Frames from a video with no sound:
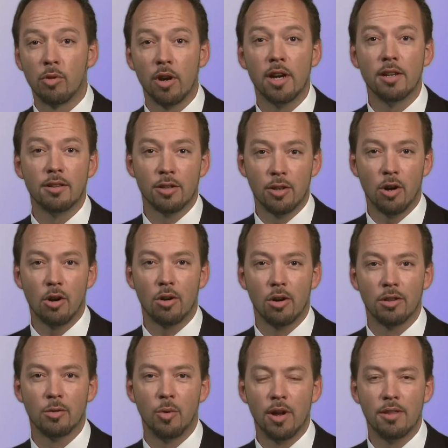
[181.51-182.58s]
prayed in the car
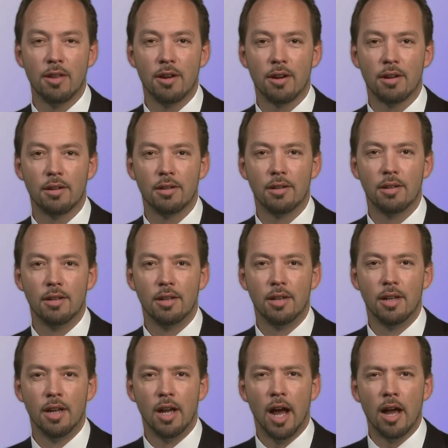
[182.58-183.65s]
on the way there.
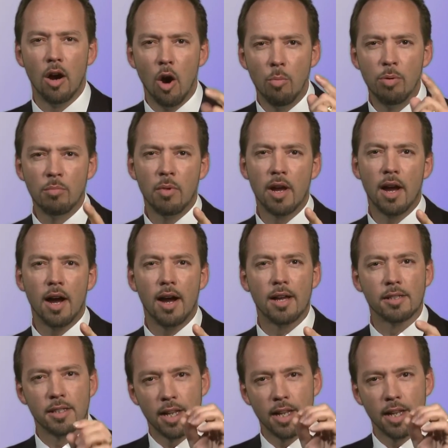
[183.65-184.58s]
I opened my eyes,